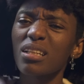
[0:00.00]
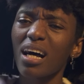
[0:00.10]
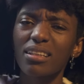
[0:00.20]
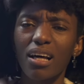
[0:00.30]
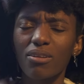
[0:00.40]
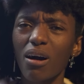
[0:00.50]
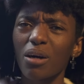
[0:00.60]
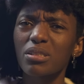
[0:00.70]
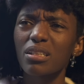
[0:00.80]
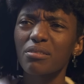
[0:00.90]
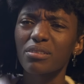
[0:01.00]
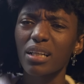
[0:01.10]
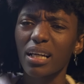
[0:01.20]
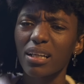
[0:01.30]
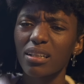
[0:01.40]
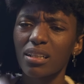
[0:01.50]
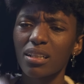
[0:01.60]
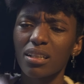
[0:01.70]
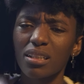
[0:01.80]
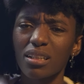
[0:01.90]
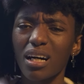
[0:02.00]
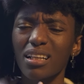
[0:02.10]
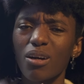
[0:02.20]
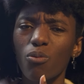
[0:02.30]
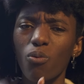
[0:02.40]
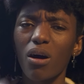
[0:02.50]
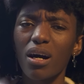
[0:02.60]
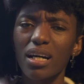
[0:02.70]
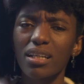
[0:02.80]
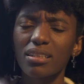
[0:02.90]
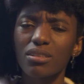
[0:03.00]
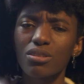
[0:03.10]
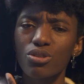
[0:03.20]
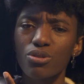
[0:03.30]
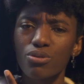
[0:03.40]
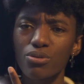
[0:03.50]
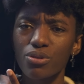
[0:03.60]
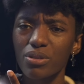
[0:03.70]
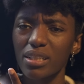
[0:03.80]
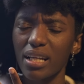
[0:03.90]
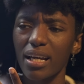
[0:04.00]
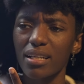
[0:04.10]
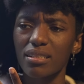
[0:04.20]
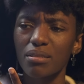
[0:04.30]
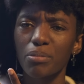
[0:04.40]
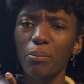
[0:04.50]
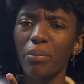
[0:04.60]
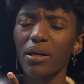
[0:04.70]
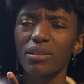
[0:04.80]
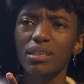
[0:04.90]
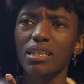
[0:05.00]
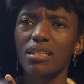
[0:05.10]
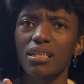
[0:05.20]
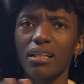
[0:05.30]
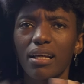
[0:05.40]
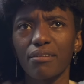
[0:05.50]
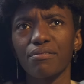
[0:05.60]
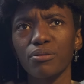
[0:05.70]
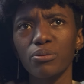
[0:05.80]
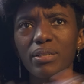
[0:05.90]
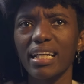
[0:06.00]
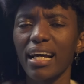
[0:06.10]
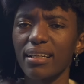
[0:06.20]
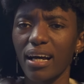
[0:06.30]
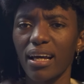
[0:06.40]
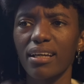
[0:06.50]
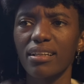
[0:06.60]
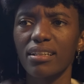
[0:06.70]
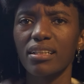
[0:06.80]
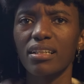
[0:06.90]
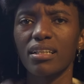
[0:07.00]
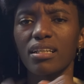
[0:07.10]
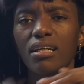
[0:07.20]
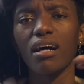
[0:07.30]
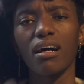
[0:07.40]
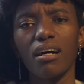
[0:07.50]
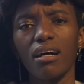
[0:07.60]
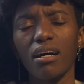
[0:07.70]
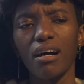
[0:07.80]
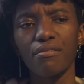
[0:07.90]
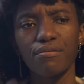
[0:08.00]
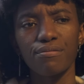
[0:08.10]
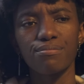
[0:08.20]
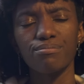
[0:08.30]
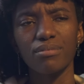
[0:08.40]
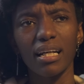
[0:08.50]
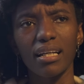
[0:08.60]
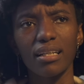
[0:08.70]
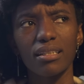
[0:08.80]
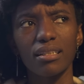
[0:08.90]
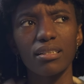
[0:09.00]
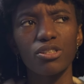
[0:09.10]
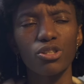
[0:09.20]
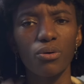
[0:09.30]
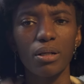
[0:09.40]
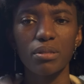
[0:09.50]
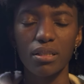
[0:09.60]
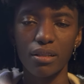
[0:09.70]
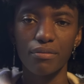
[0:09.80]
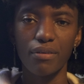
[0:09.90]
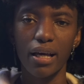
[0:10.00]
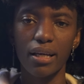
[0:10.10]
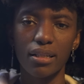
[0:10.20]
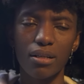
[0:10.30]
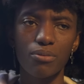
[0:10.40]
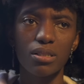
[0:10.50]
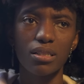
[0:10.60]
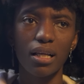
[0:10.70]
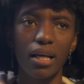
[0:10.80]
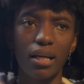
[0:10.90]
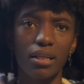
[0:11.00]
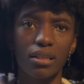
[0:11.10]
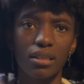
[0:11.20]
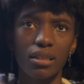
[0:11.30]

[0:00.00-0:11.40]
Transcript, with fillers: not that long. I was there for like, I think one, two, three days, but barely because I like flew in at night. Uh, I f- like showed up to the event. It was like